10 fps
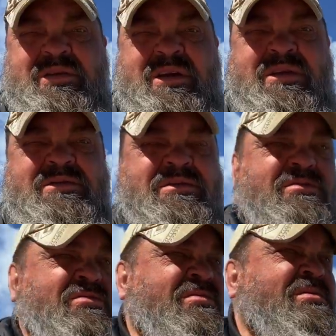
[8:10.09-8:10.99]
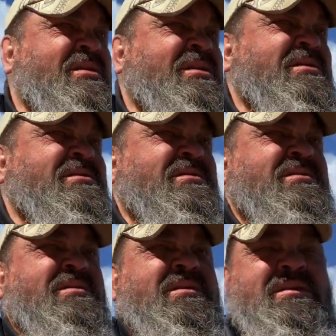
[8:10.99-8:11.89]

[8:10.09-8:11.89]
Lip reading: things and do things and,